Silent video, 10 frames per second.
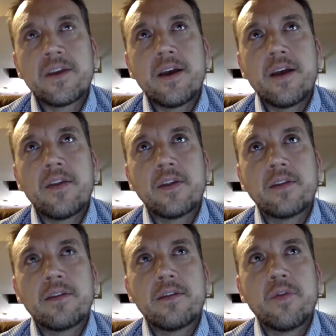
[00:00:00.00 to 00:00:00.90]

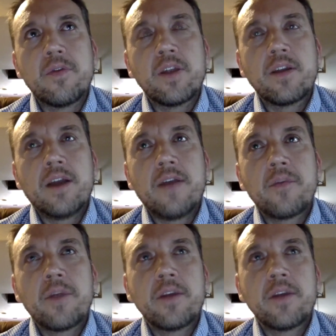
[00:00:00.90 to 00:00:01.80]
the
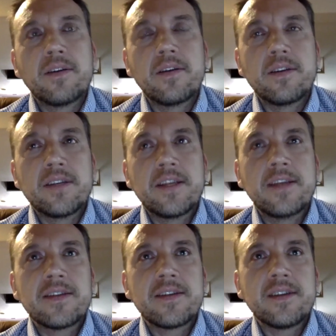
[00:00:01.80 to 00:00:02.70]
government
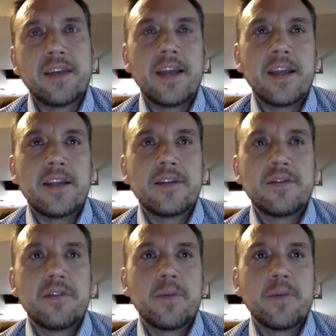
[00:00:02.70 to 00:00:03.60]
didn't get
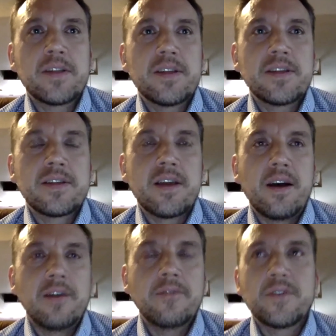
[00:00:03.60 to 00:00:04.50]
into the business
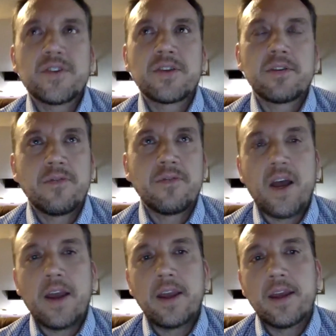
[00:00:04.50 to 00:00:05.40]
of
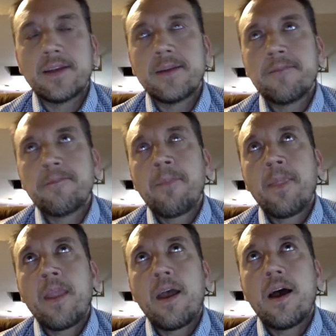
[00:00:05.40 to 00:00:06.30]
certifying it.
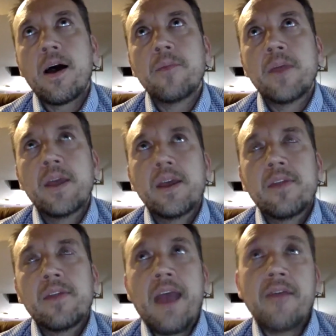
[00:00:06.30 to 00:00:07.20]

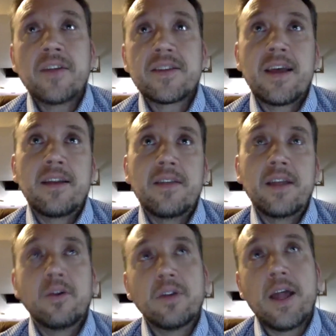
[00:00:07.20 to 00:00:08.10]
They haven't said they
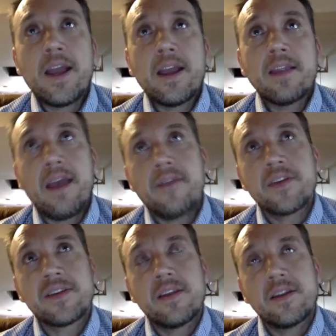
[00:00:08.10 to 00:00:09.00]
don't like it. They
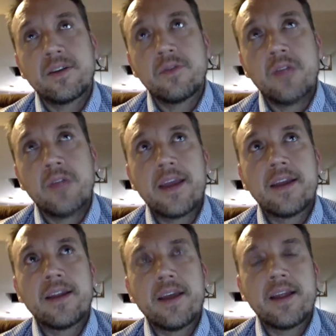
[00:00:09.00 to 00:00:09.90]
haven't said they do like
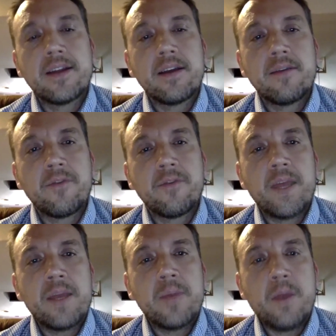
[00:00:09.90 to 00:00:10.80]
it. And for
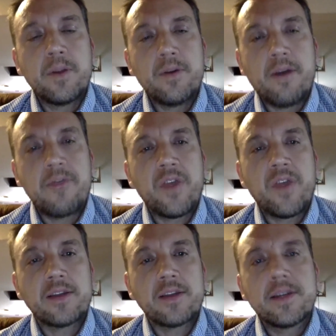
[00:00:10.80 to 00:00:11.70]
many people who have
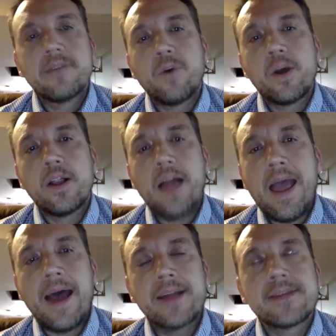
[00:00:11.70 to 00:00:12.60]
thick tinfoil
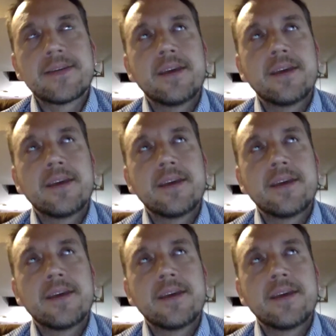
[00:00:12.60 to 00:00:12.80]
hats,